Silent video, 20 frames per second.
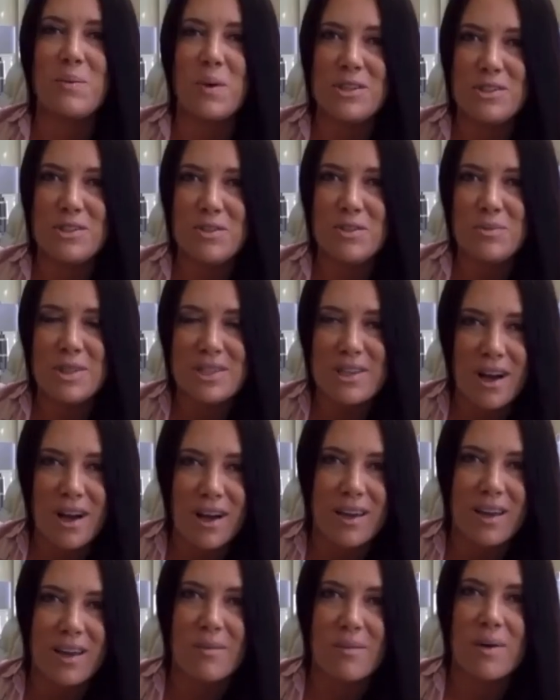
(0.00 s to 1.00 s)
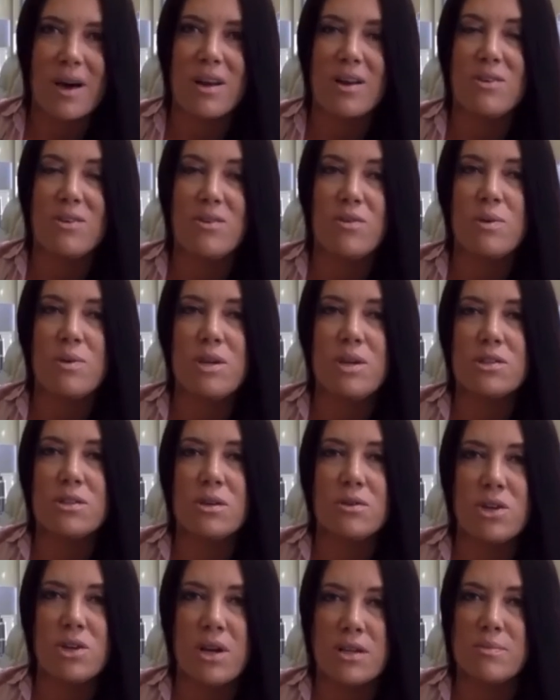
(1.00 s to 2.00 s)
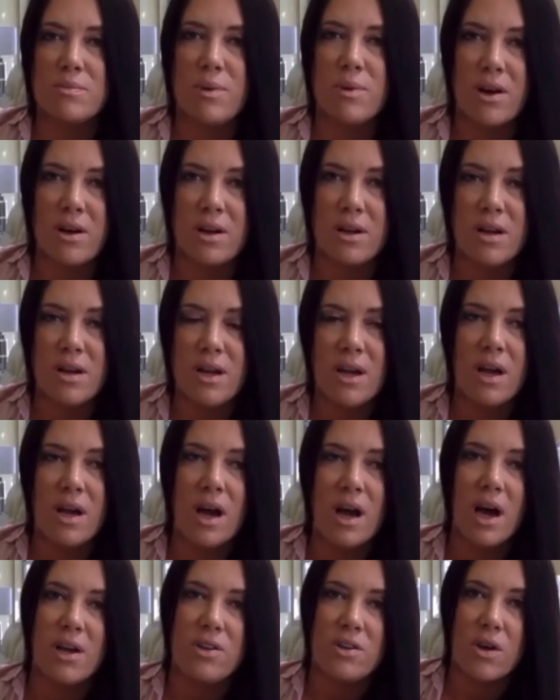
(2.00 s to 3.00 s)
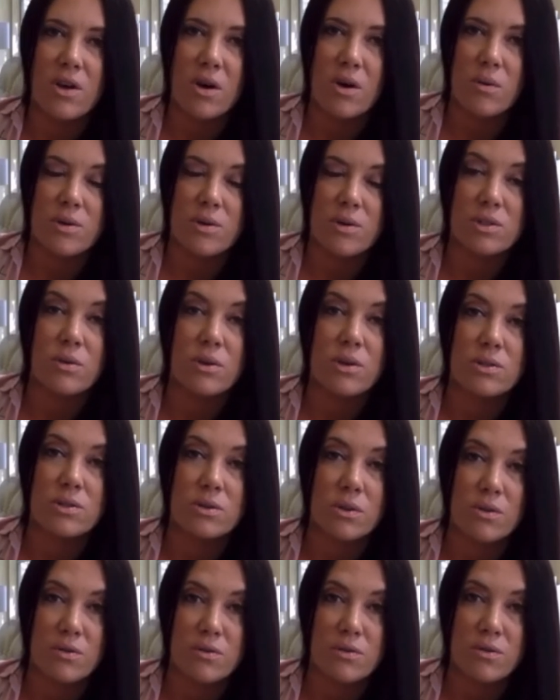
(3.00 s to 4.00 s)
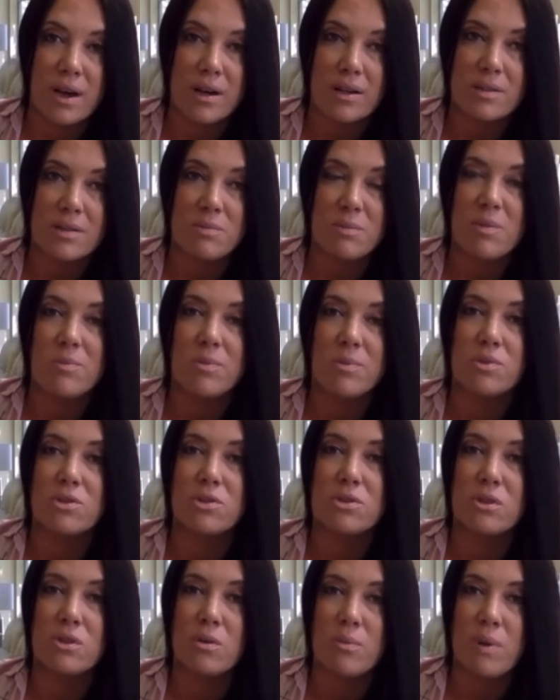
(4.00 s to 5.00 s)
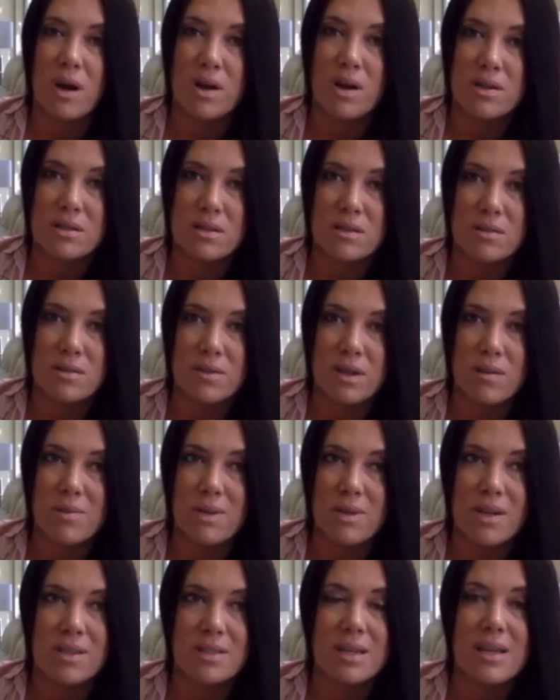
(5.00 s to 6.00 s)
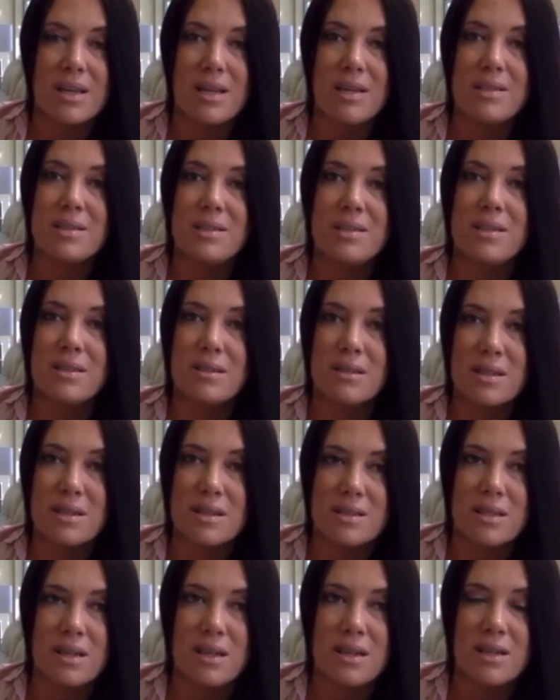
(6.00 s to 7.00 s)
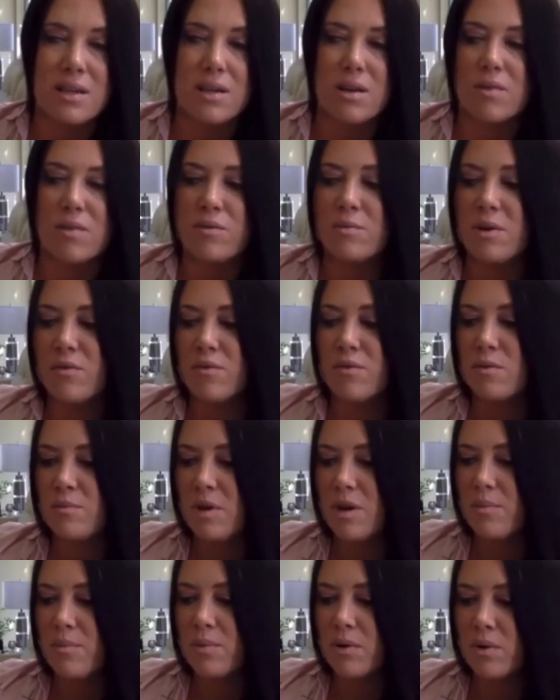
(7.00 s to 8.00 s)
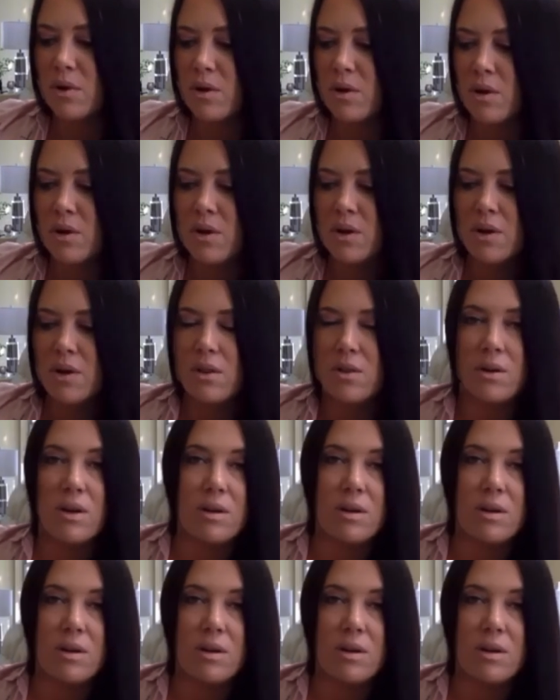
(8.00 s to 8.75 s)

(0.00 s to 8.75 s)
you've been talking about and you being so transparent, I know is going to affect people so positively because they need to hear this. They need to hear it from different people. They're going to be